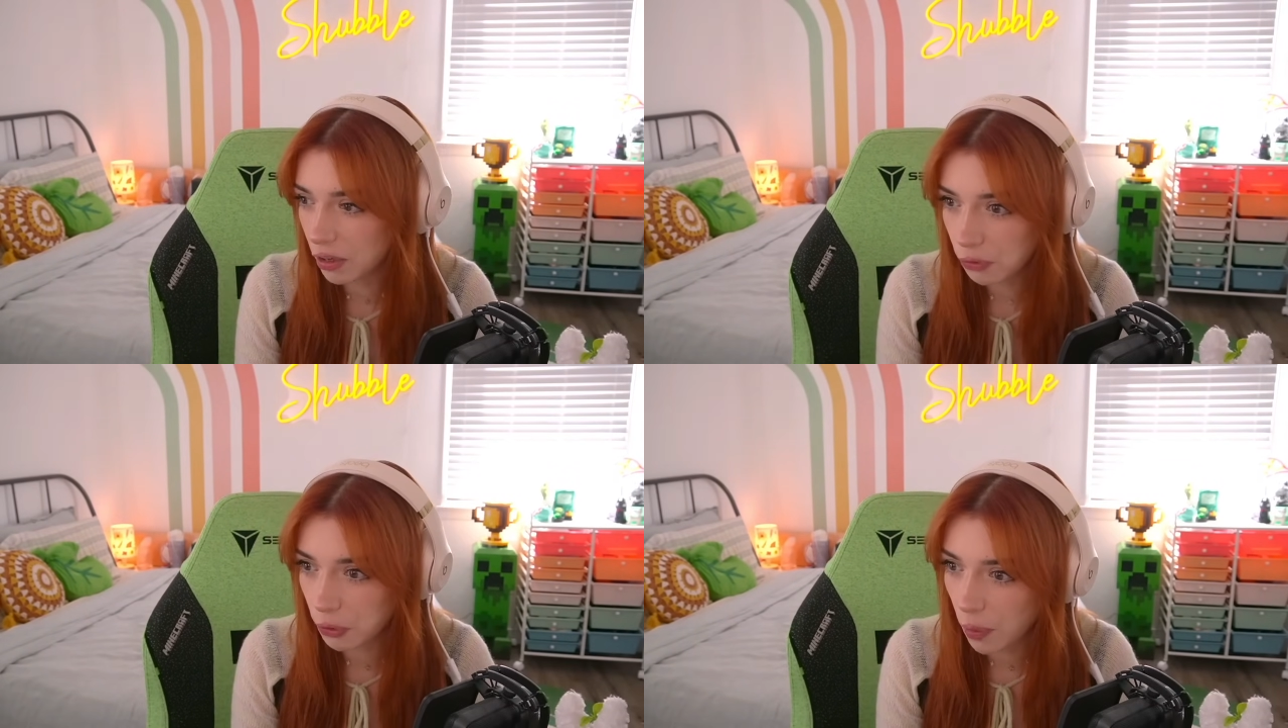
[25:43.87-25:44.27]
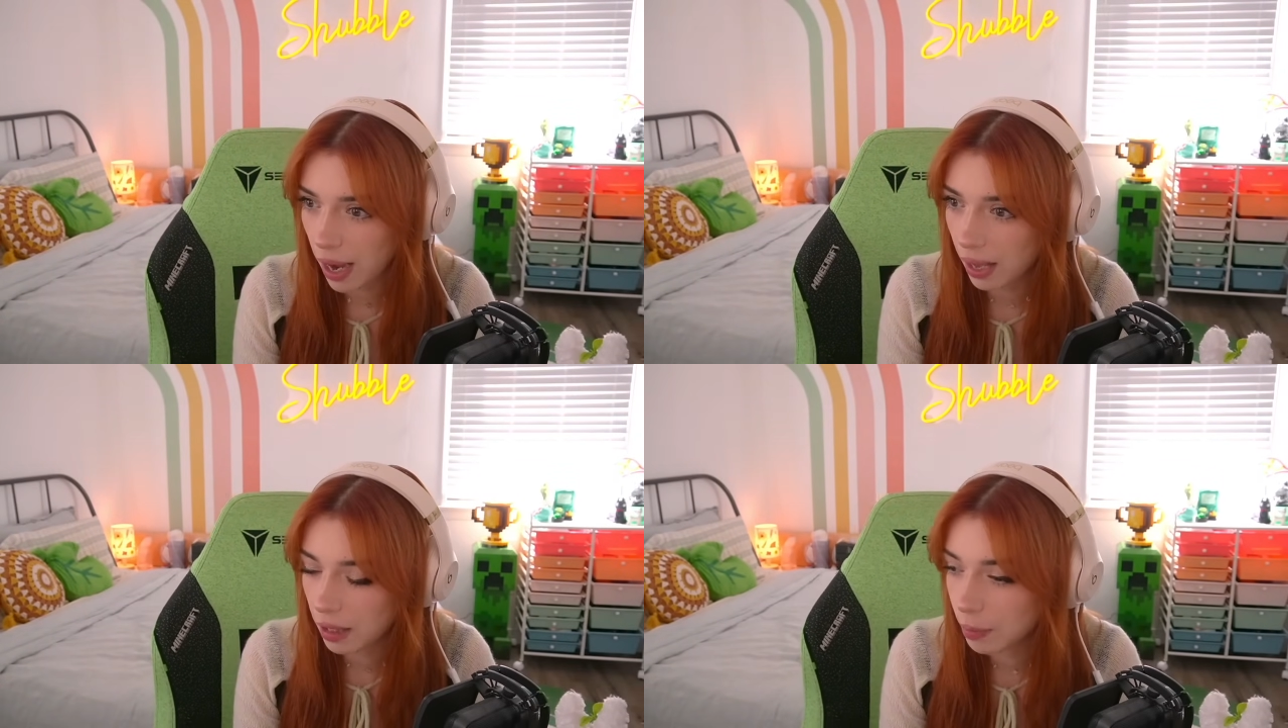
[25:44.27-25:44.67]
for a
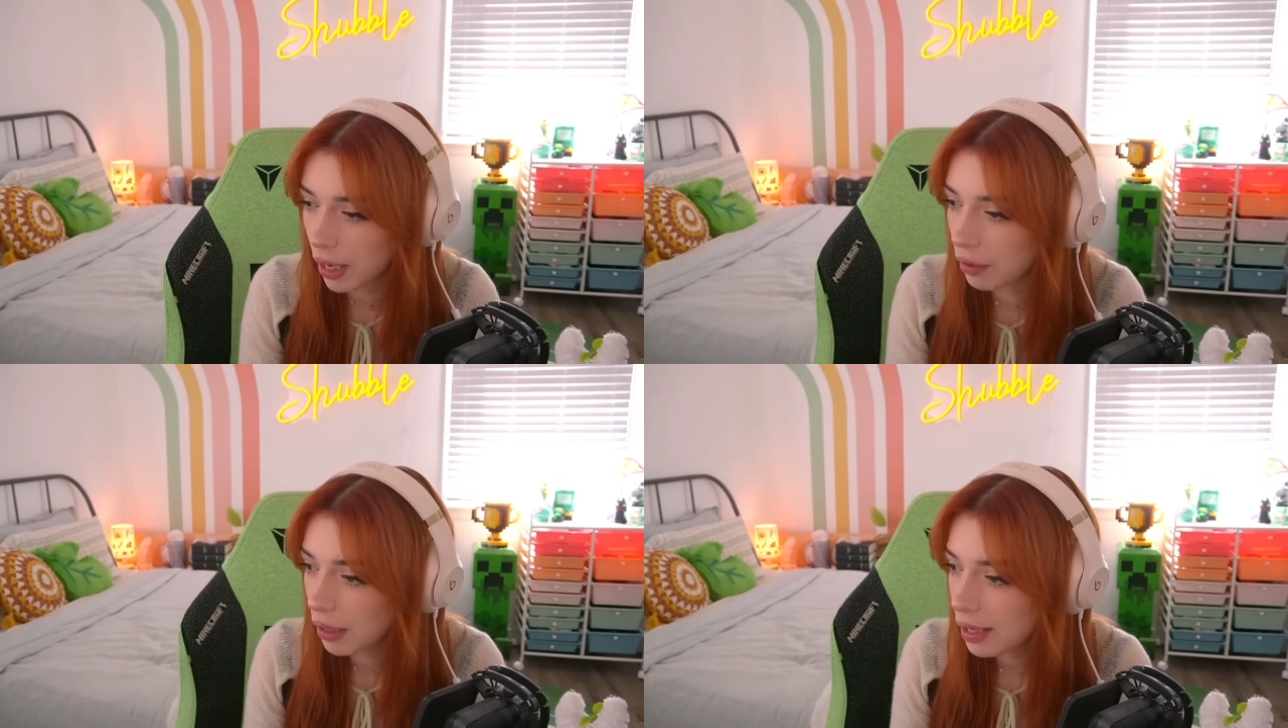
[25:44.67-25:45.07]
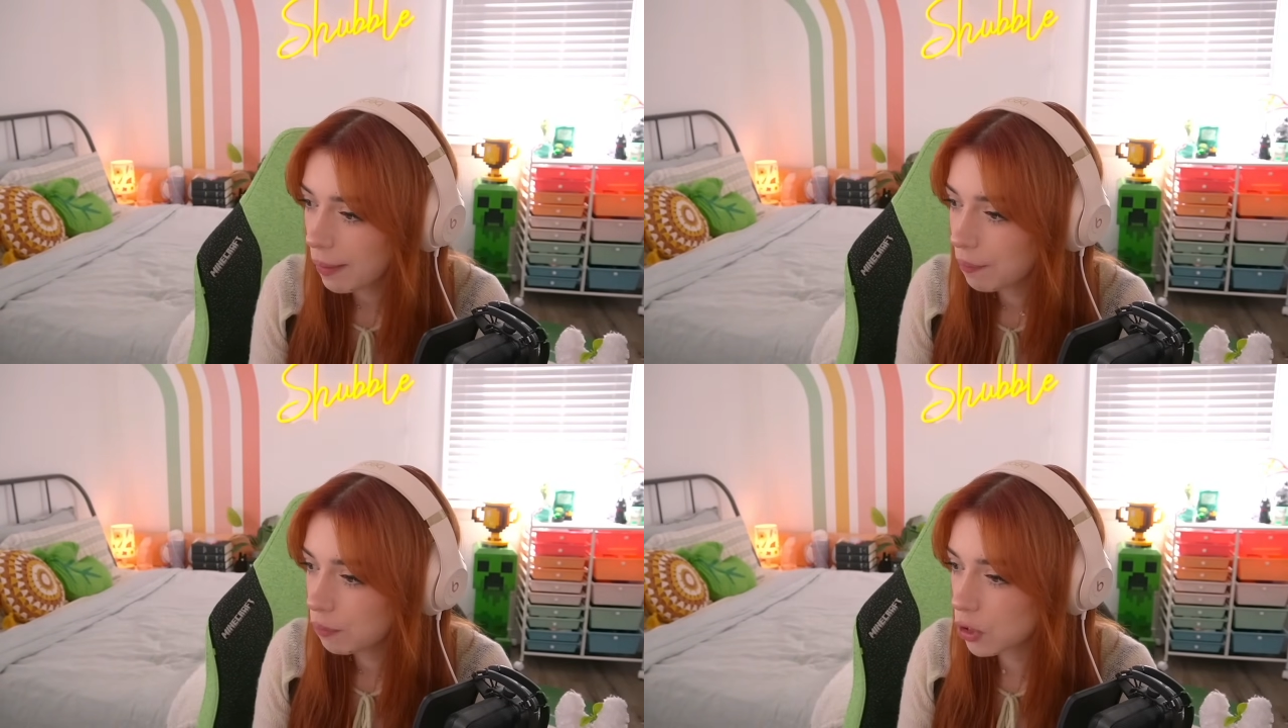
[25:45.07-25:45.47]
while about
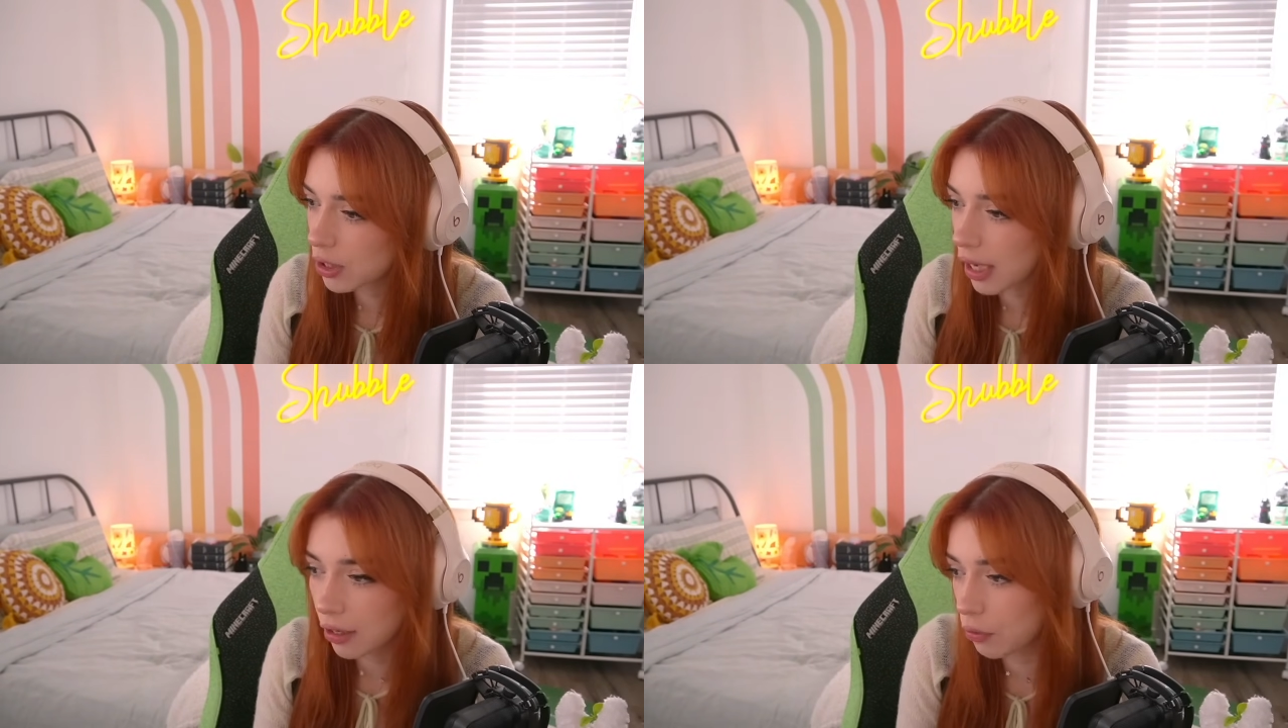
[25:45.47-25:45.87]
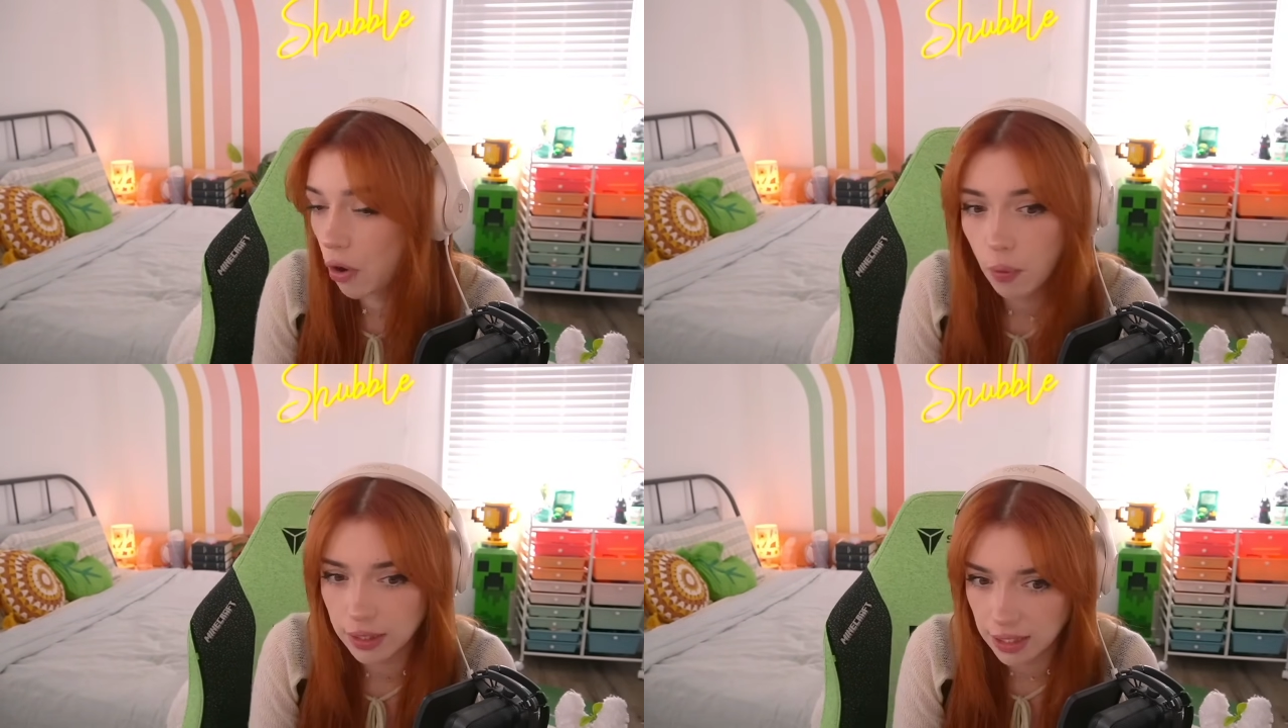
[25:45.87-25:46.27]
just, I don't know
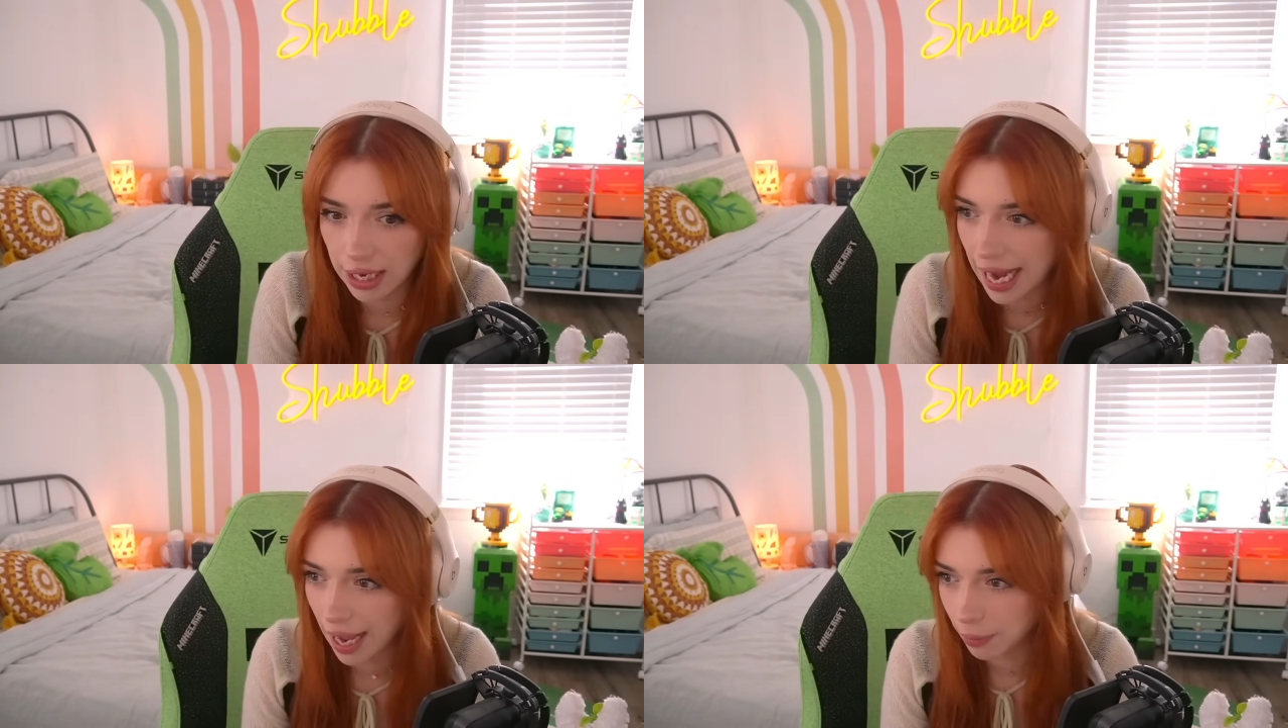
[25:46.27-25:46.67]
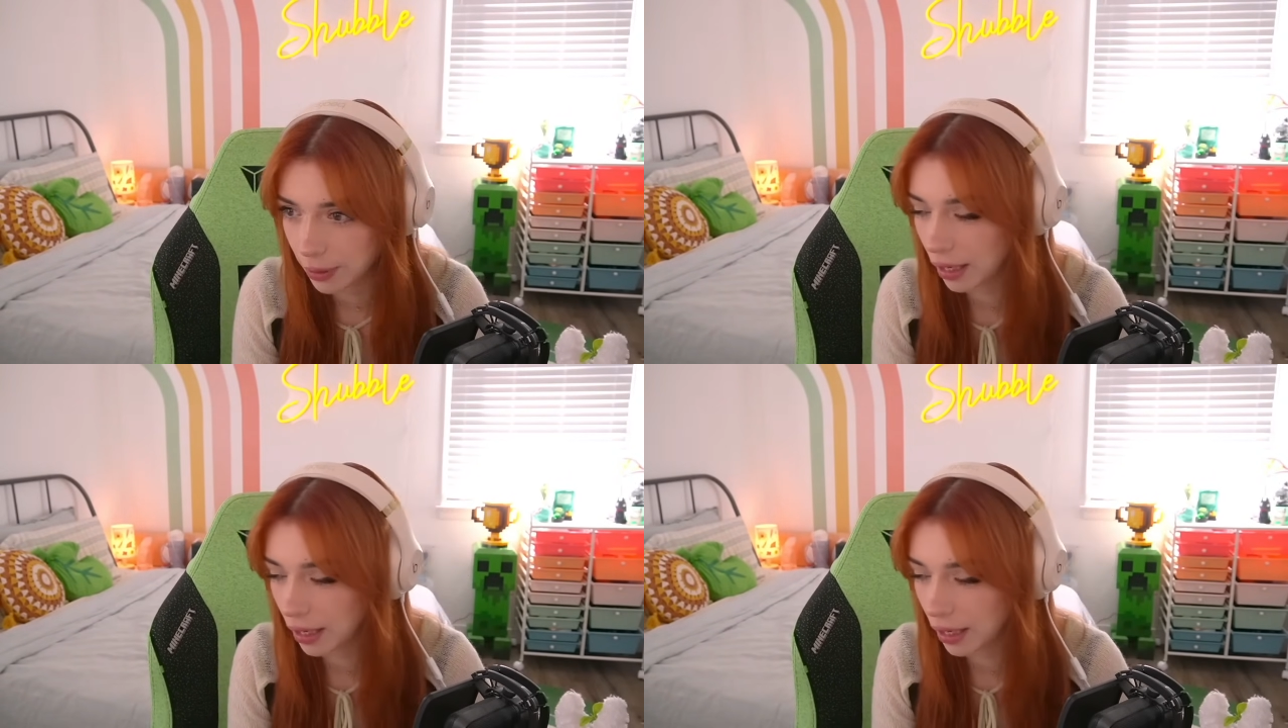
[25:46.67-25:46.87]
what's gonna happen.